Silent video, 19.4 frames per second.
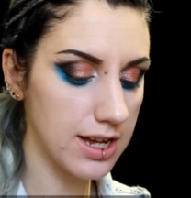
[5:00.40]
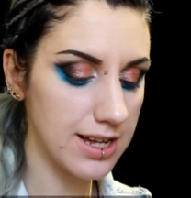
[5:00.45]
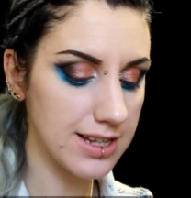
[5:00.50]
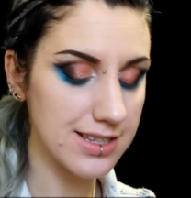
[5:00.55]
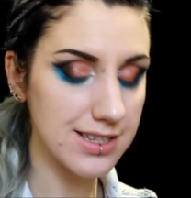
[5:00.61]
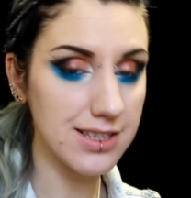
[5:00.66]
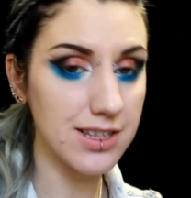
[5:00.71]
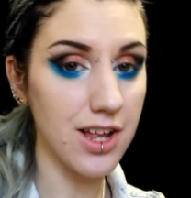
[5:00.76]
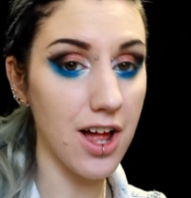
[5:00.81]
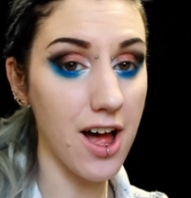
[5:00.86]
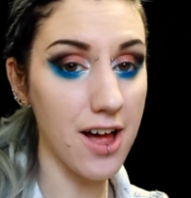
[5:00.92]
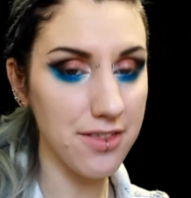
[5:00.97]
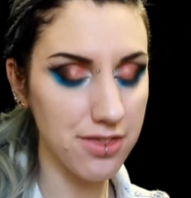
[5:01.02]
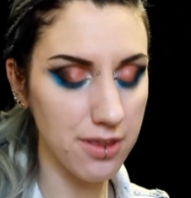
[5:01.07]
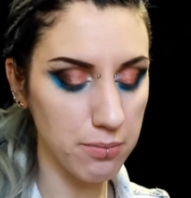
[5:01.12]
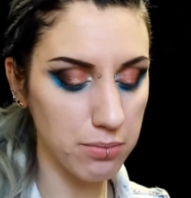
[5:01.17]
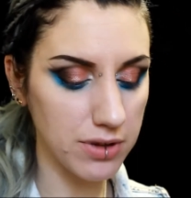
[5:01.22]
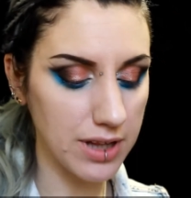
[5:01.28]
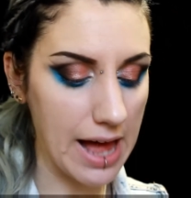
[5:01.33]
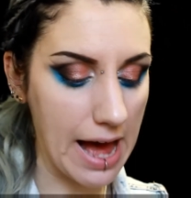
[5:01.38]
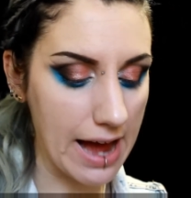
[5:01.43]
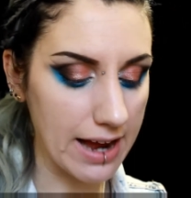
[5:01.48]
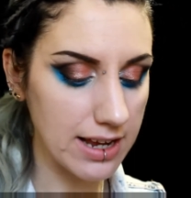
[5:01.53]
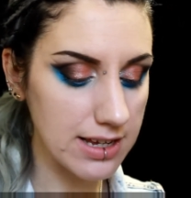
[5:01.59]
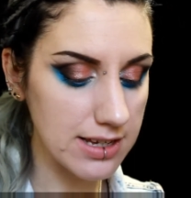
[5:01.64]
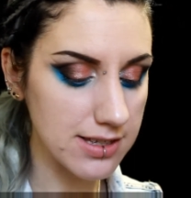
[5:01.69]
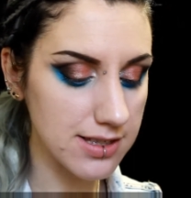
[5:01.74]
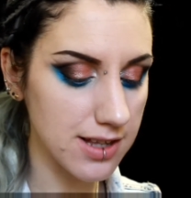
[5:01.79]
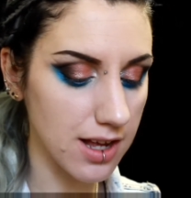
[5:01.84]
It's not the
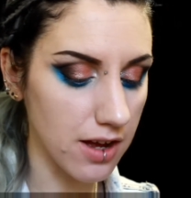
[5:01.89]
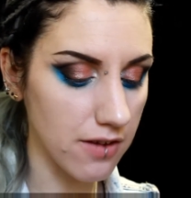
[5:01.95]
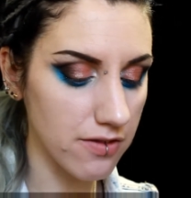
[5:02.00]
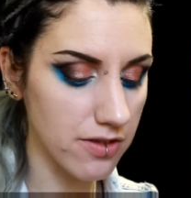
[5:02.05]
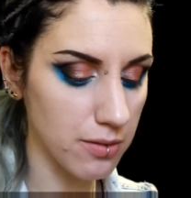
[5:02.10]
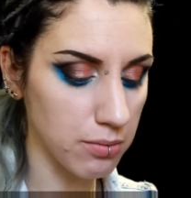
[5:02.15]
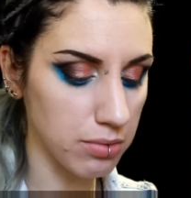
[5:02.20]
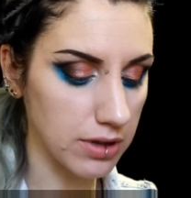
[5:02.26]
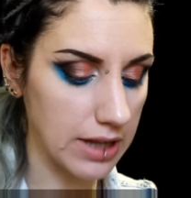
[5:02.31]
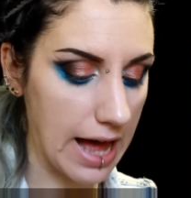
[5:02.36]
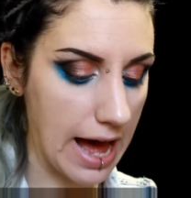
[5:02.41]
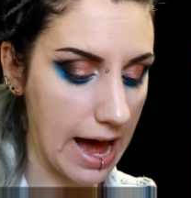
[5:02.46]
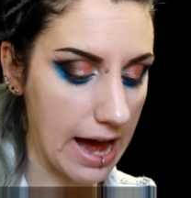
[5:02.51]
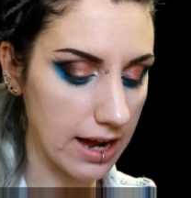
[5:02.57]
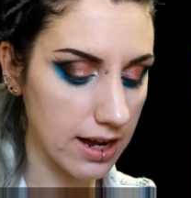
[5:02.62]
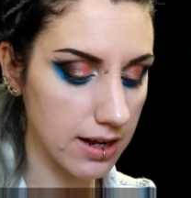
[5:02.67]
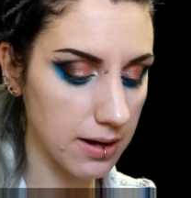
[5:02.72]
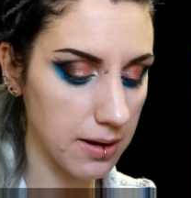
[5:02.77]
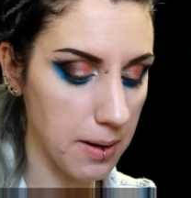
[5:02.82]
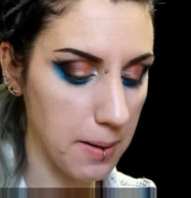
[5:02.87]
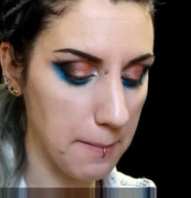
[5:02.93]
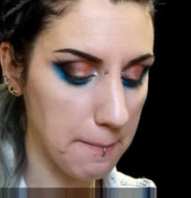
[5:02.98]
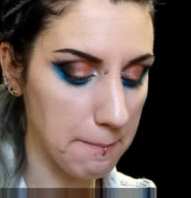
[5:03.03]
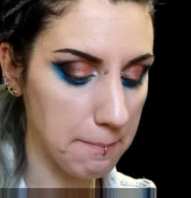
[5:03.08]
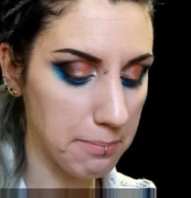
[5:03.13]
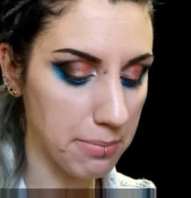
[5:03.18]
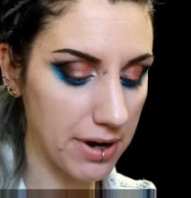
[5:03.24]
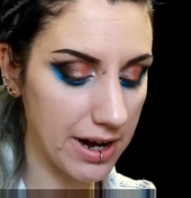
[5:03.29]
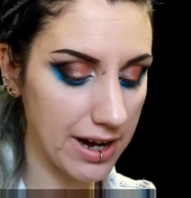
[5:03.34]
blackest of the black,
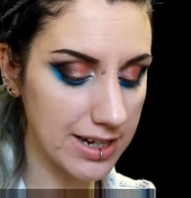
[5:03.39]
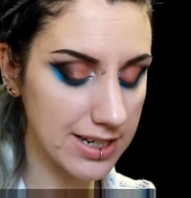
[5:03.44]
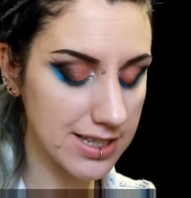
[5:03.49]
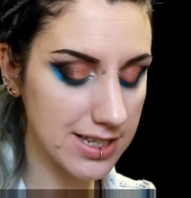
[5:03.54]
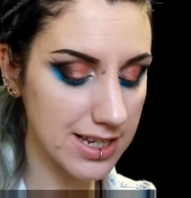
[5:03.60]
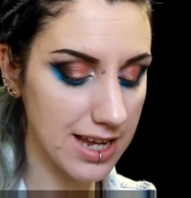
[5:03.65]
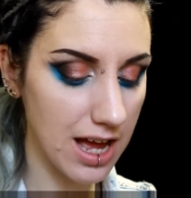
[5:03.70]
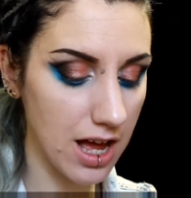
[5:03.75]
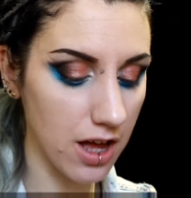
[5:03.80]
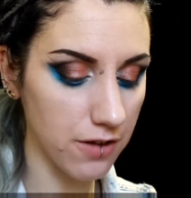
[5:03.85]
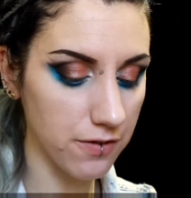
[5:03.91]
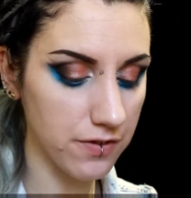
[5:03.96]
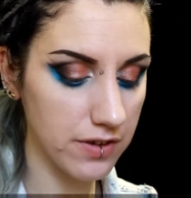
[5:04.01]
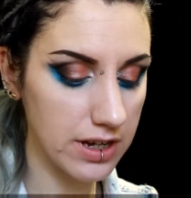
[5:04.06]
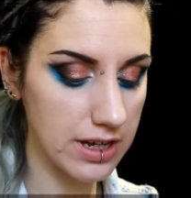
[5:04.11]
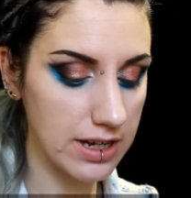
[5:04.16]
but e.l.f.